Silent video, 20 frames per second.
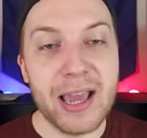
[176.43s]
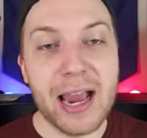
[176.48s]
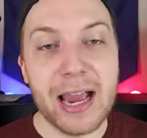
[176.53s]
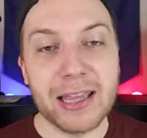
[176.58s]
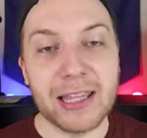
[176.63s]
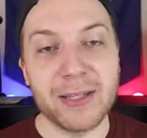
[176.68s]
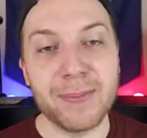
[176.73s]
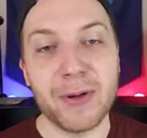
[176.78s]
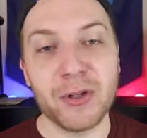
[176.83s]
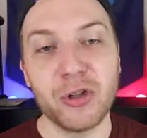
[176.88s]

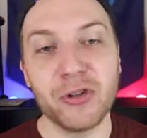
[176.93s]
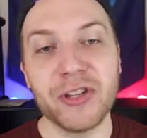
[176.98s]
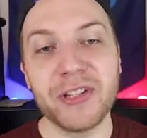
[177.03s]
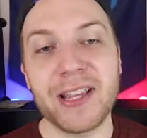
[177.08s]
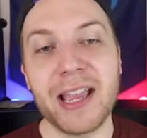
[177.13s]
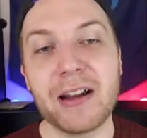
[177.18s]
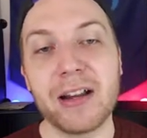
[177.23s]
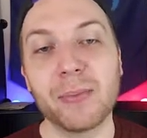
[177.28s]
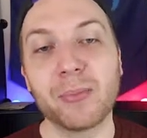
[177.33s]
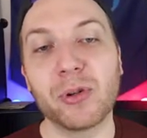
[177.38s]
at the special
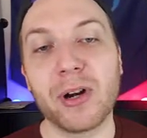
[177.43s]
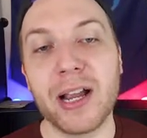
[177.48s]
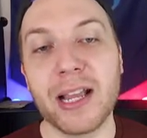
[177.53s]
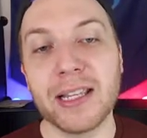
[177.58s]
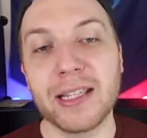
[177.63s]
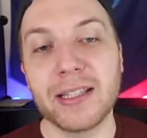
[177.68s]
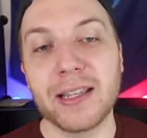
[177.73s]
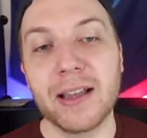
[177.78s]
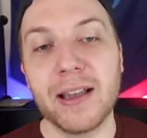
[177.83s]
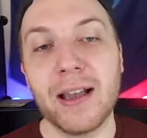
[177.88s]
discounted
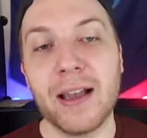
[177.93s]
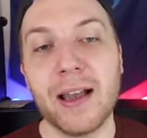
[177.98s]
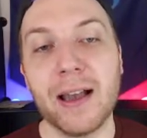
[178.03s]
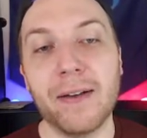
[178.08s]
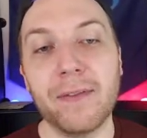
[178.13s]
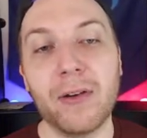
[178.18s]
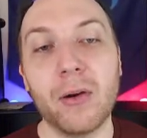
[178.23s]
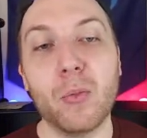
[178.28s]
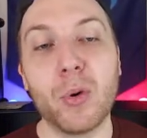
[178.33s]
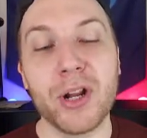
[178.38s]
price
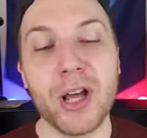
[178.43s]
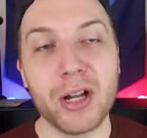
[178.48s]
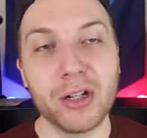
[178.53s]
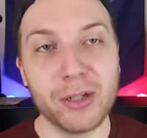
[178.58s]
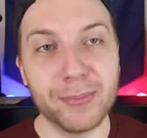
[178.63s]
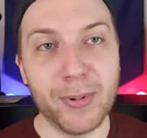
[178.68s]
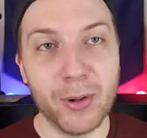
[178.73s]
of 100